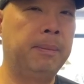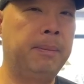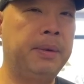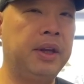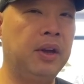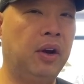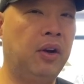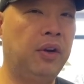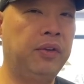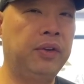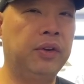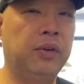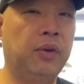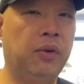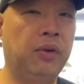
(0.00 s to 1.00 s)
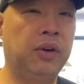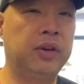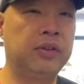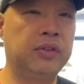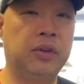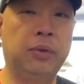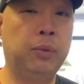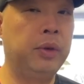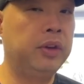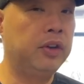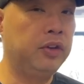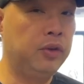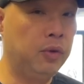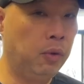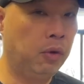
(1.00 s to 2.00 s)
be on the court with
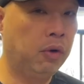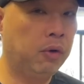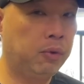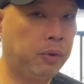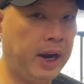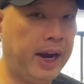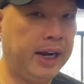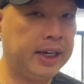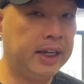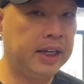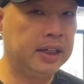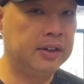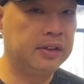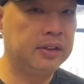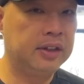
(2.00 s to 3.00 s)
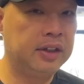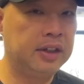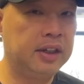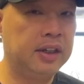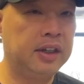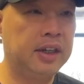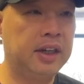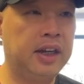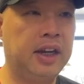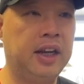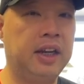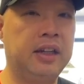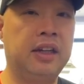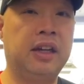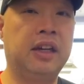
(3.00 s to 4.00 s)
your racket.
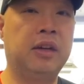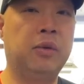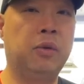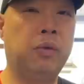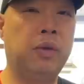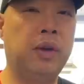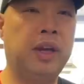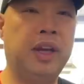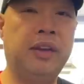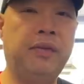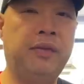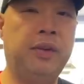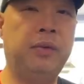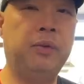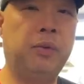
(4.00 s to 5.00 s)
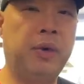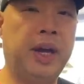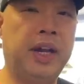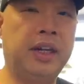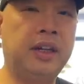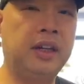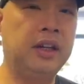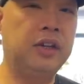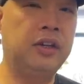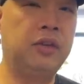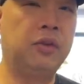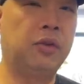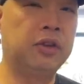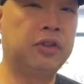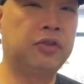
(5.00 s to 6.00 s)
And if and when
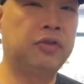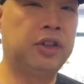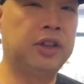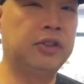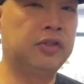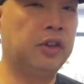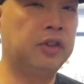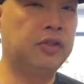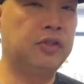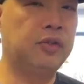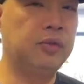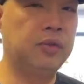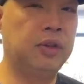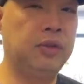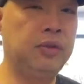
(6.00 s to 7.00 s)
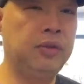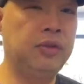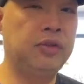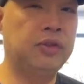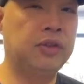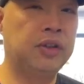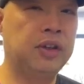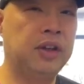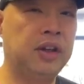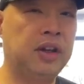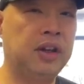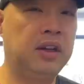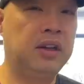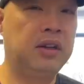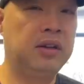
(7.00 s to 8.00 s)
your strings are too loose,
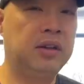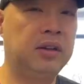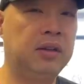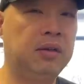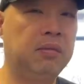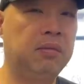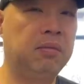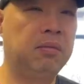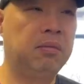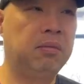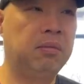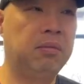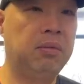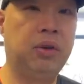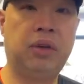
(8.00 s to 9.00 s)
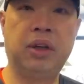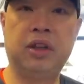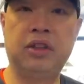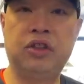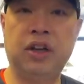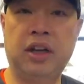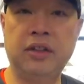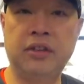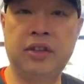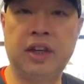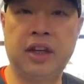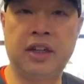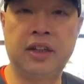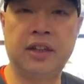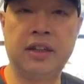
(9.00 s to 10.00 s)
you can adjust
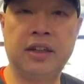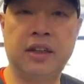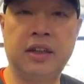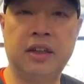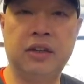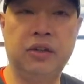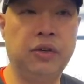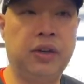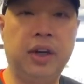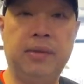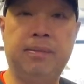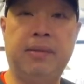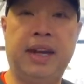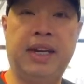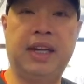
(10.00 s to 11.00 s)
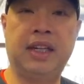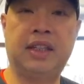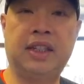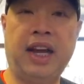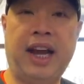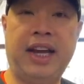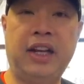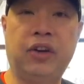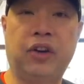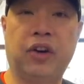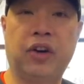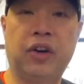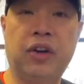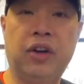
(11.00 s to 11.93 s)
it. You can make it tighter.